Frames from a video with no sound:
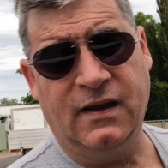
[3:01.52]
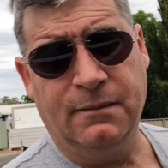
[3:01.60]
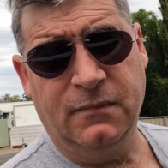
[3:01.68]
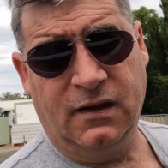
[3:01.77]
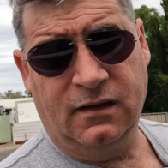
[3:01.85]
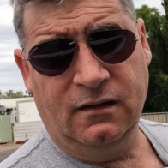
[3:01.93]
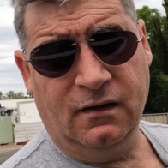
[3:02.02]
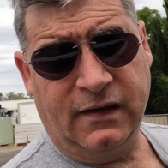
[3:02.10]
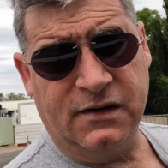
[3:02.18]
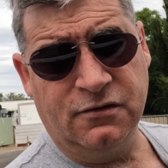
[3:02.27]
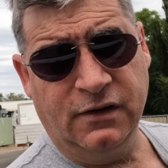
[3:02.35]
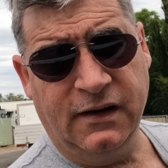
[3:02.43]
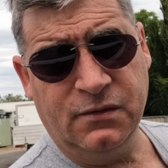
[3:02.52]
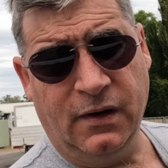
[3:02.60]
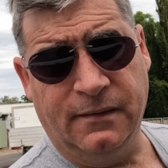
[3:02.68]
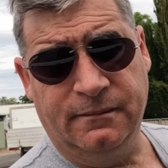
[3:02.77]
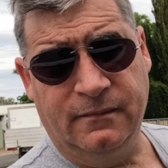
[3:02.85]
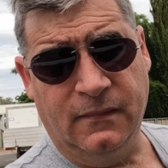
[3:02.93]
I'll catch you on the next
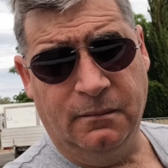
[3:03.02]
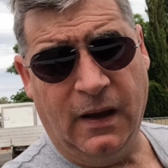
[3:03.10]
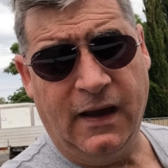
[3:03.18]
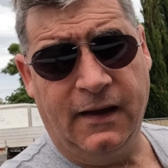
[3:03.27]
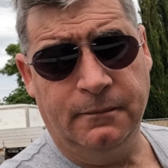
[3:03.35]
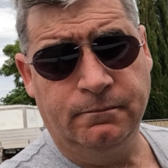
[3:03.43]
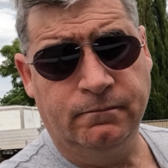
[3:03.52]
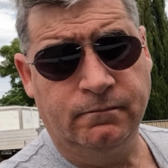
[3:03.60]
one. Bye.